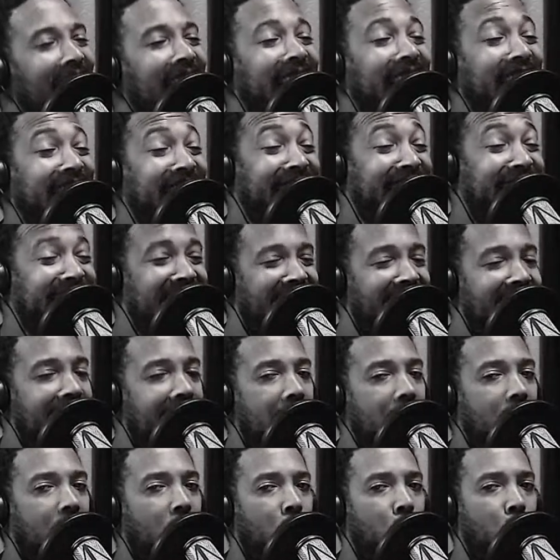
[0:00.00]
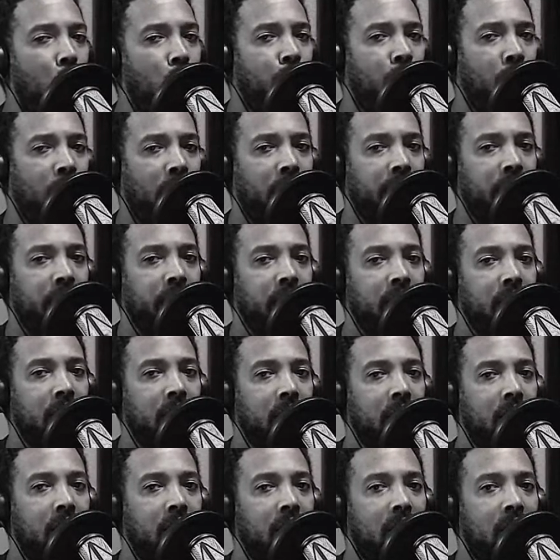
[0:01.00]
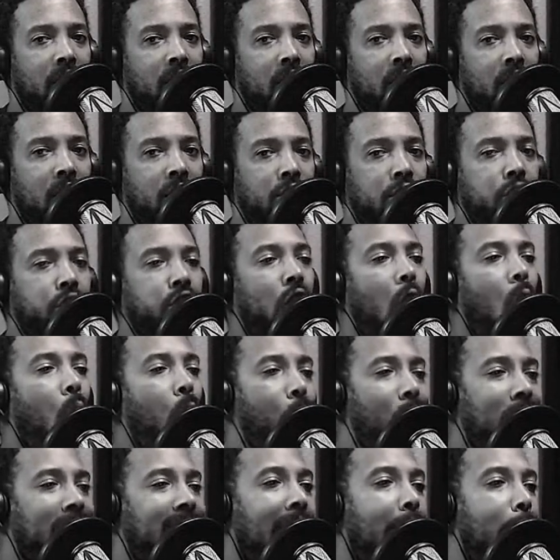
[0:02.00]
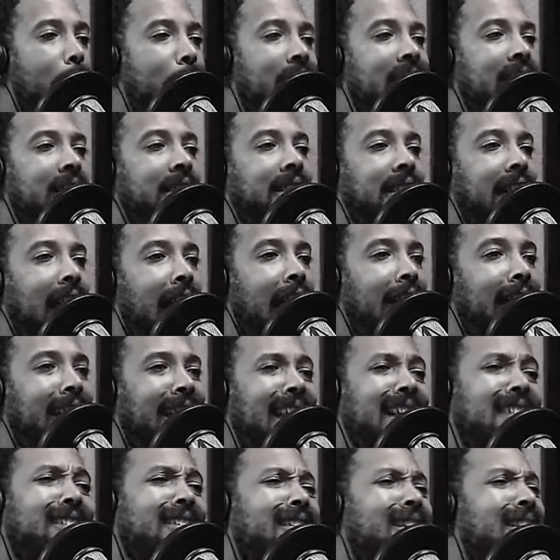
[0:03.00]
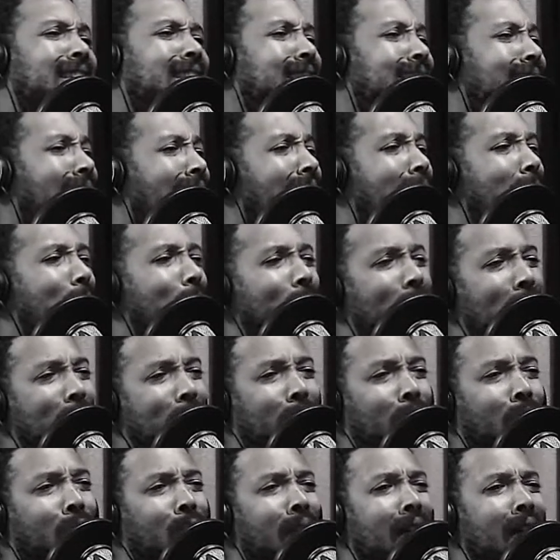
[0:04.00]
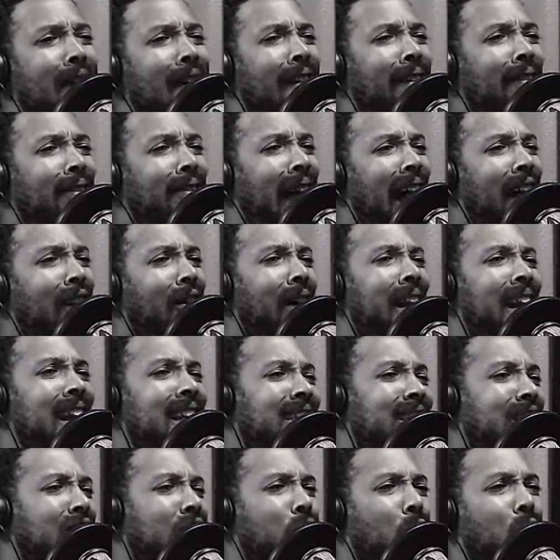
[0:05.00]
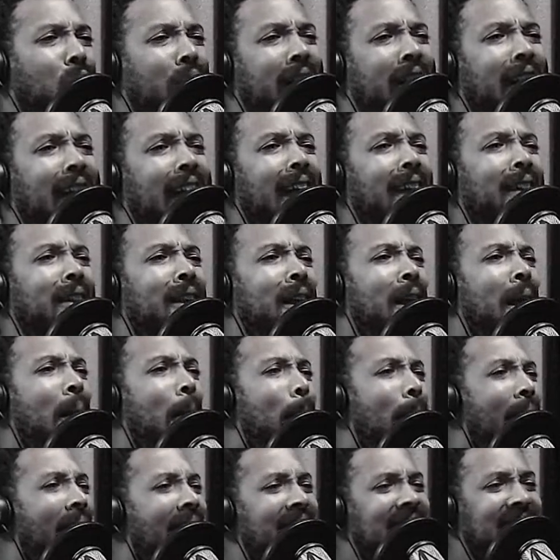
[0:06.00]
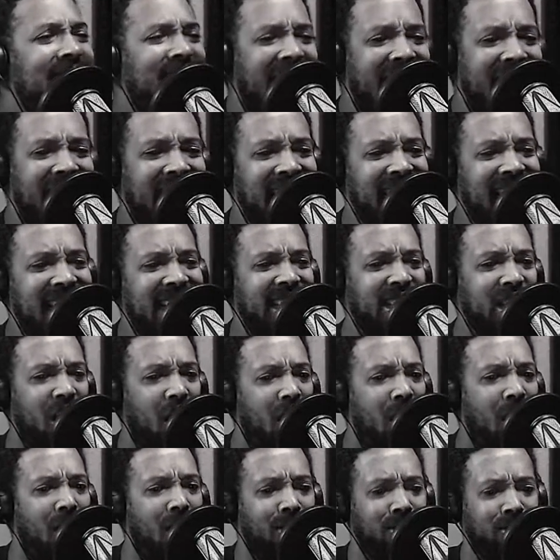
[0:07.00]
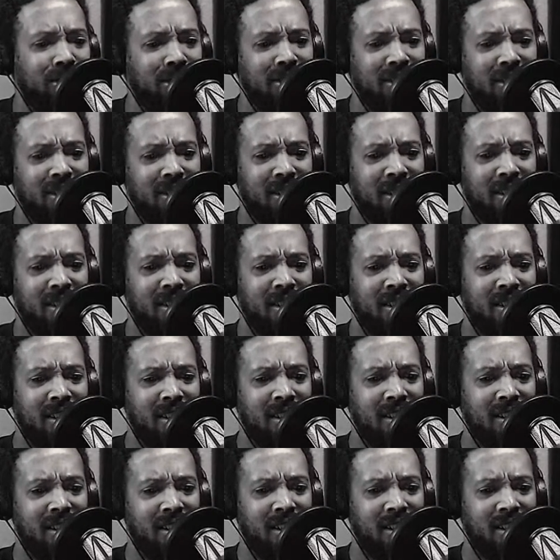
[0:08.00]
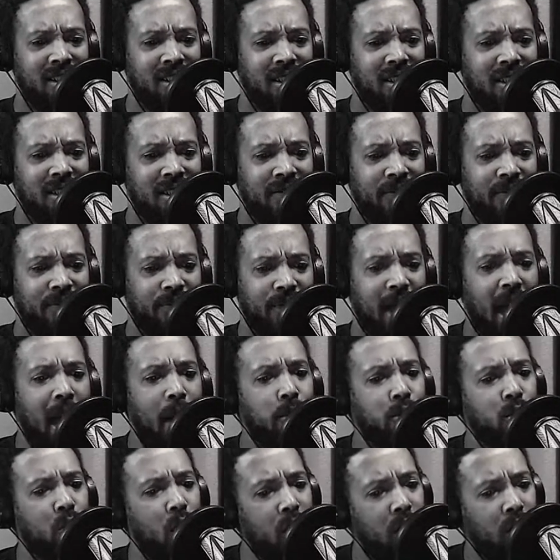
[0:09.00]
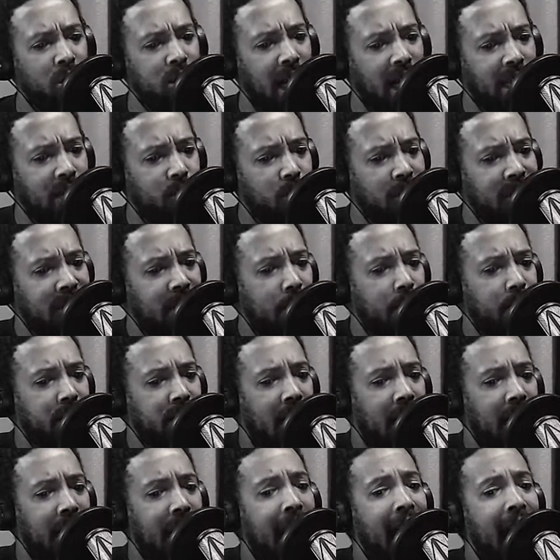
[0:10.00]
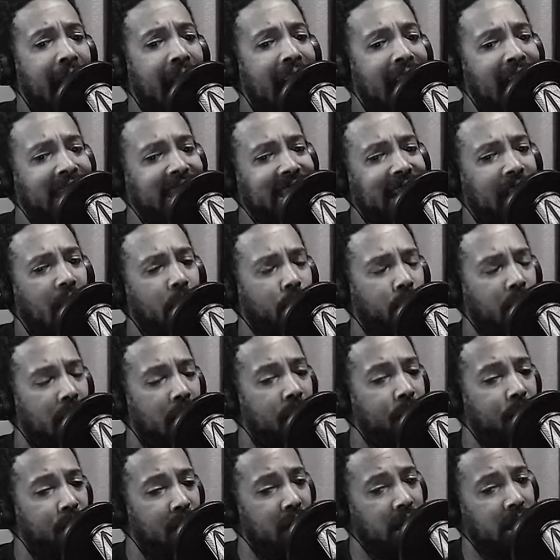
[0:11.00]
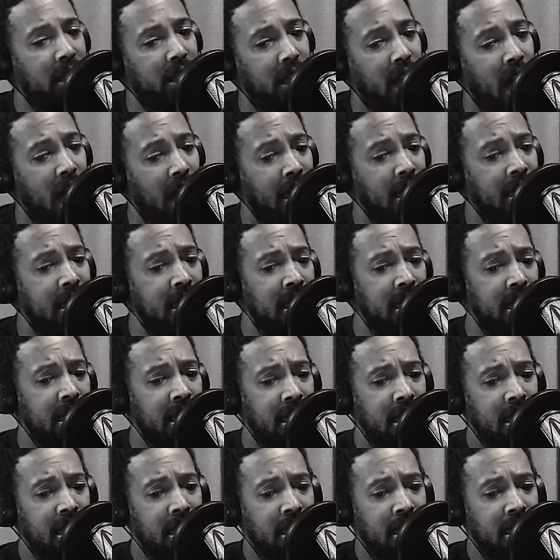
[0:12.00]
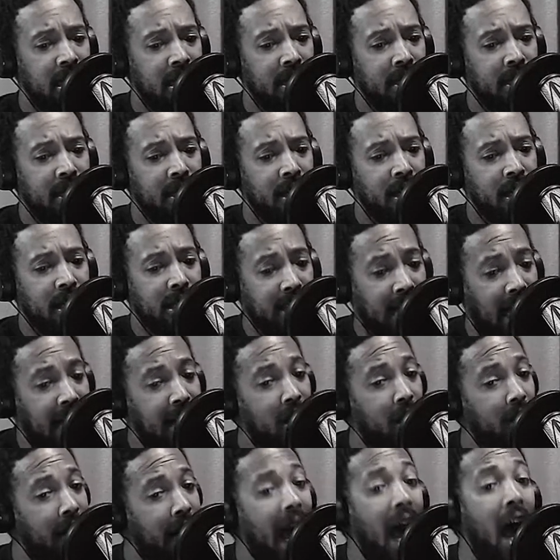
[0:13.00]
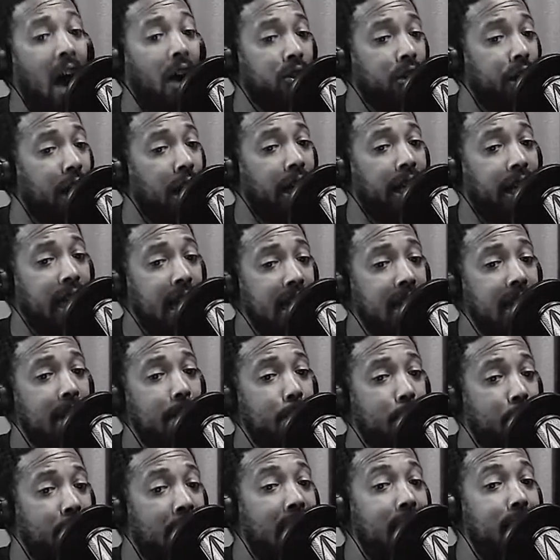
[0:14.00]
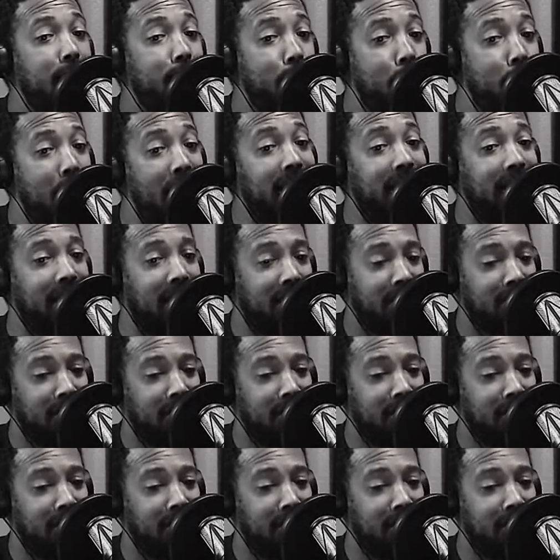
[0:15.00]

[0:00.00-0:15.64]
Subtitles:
J. Edgar Hoover. So with that being said, these are the same people that are instituting and maintaining these laws. Hey, what's going on, Tasha? What's up, Shawnee? Hey, how's it out there in Philly, Shawnee? Because I know they out there getting busy.